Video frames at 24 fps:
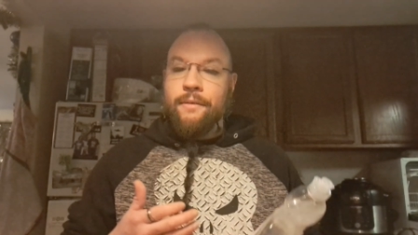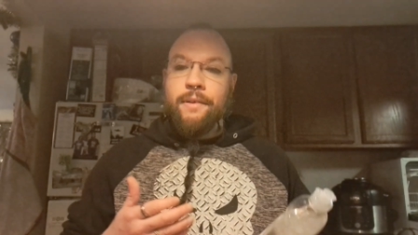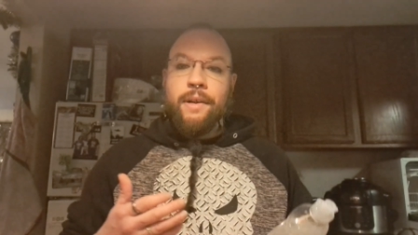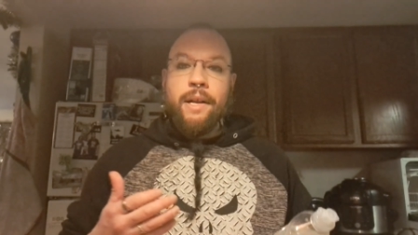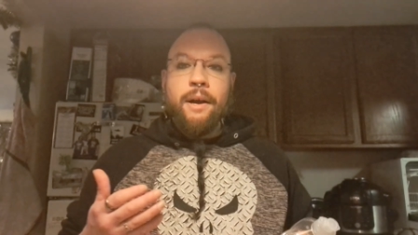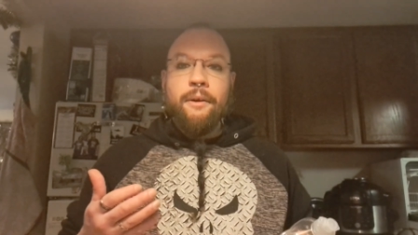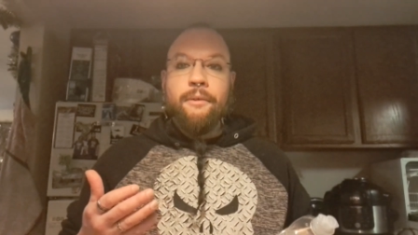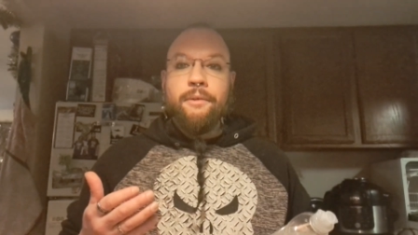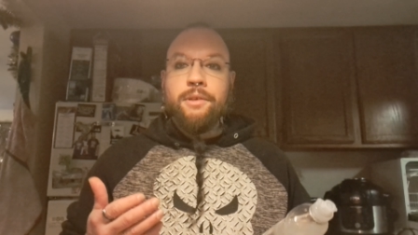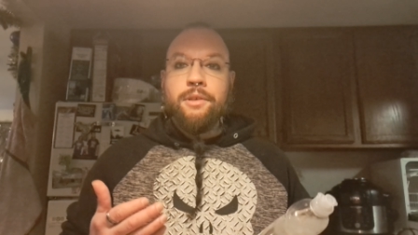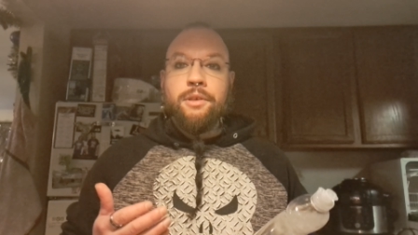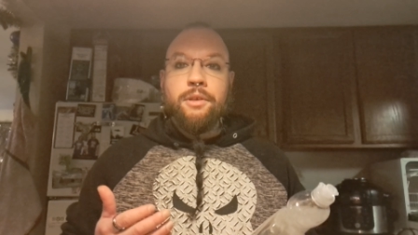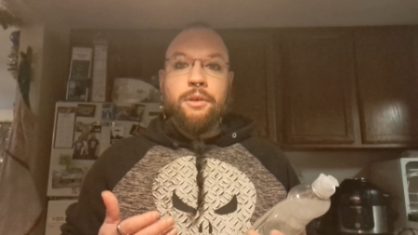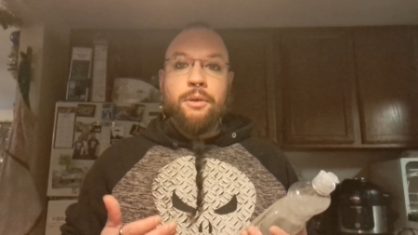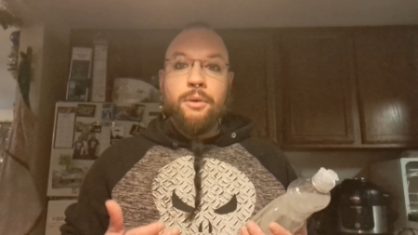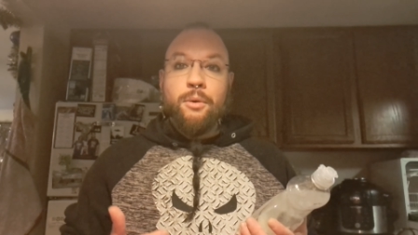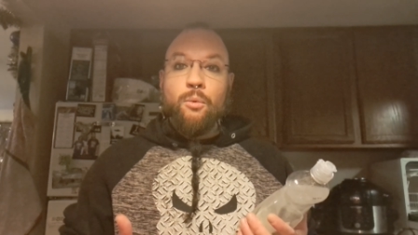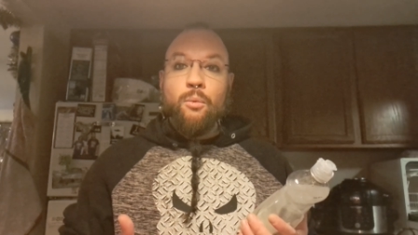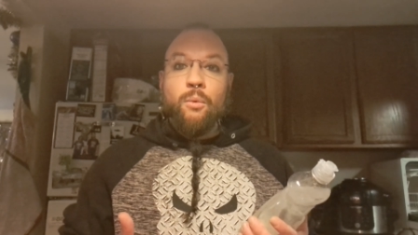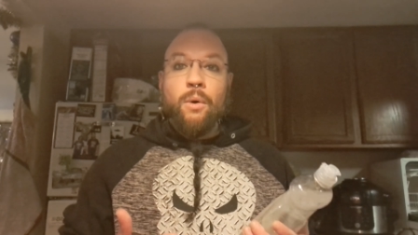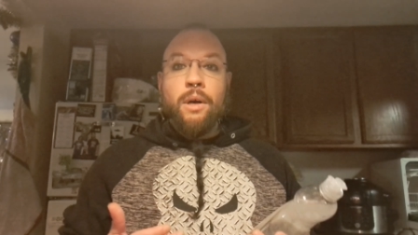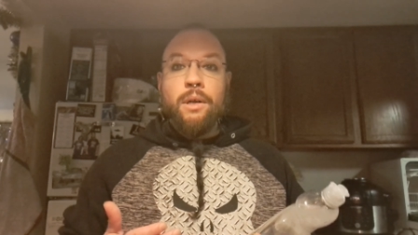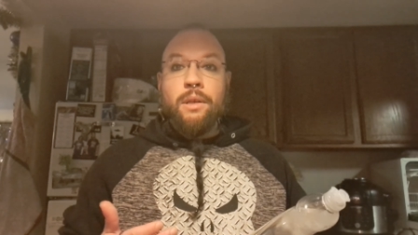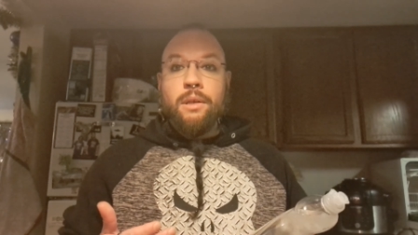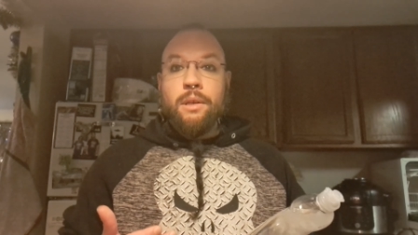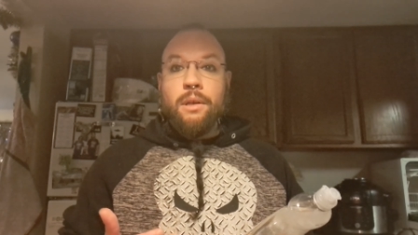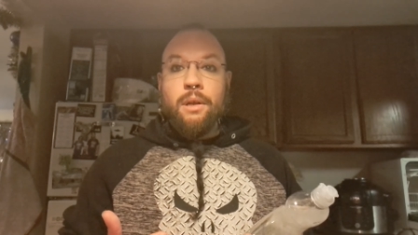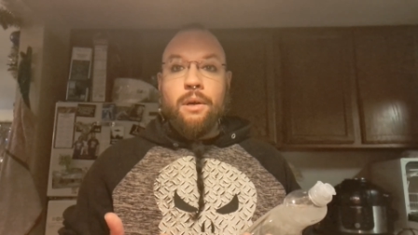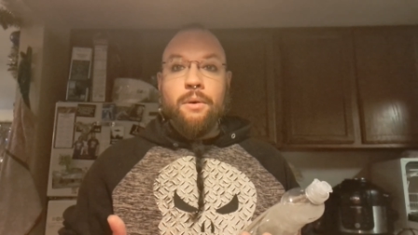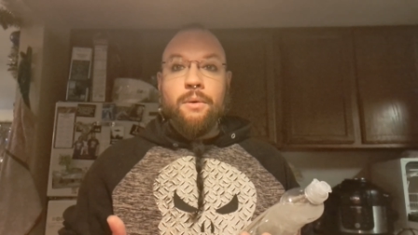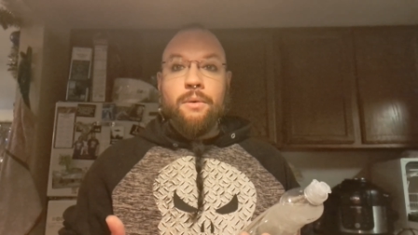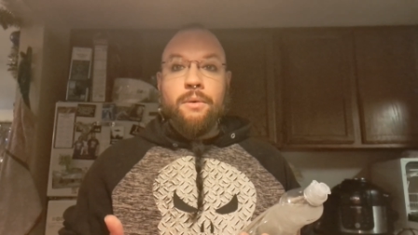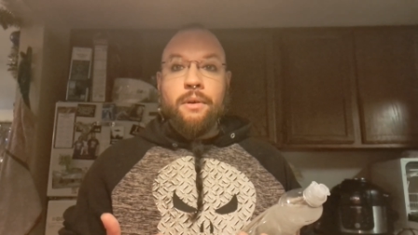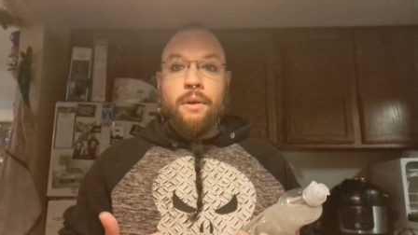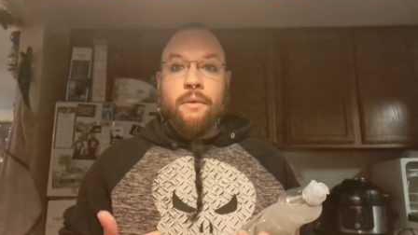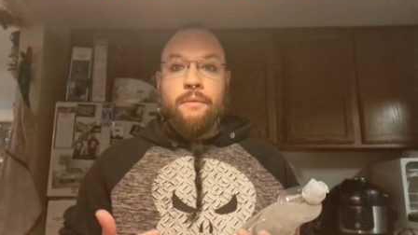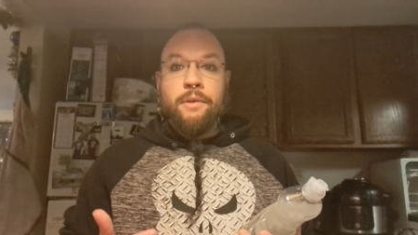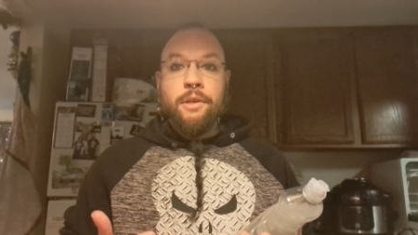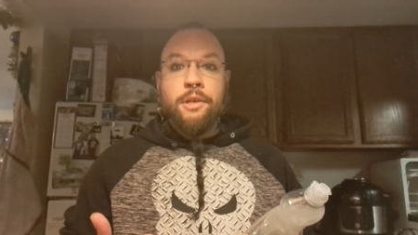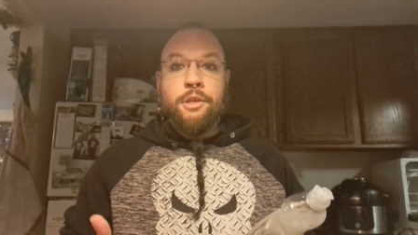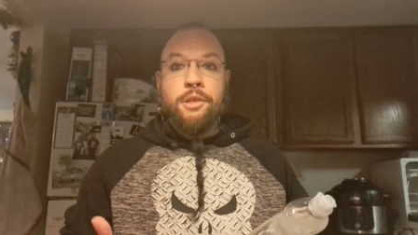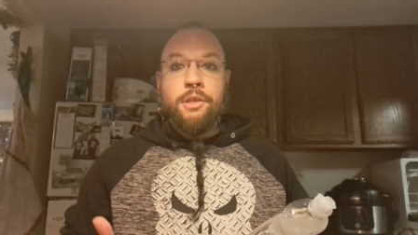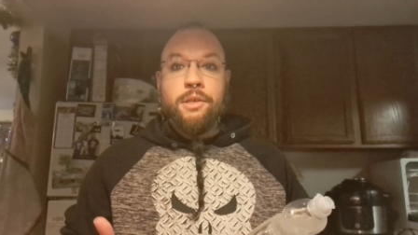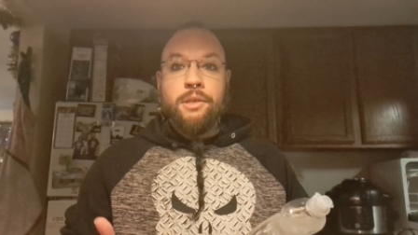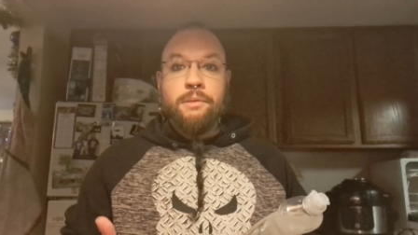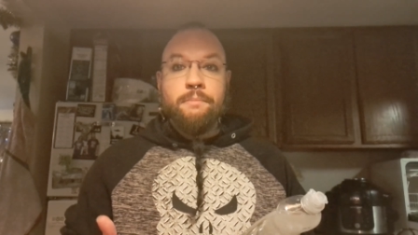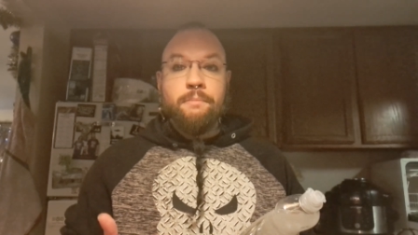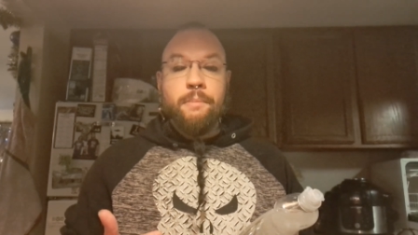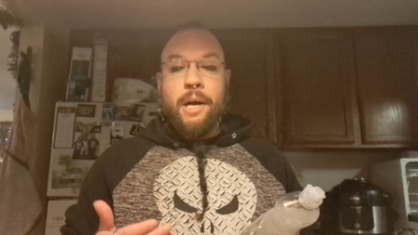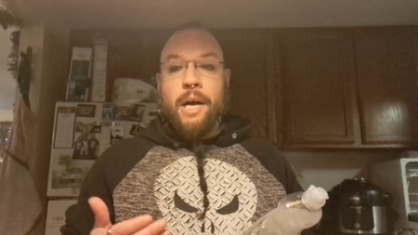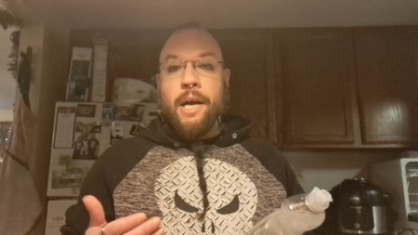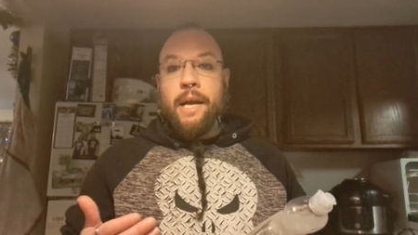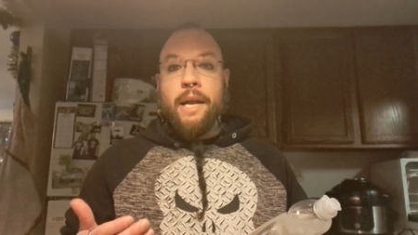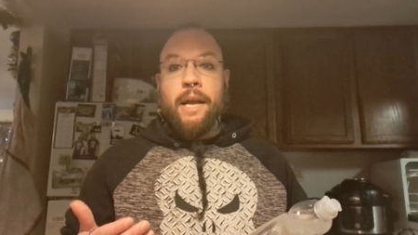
an hour to do one load of dishes by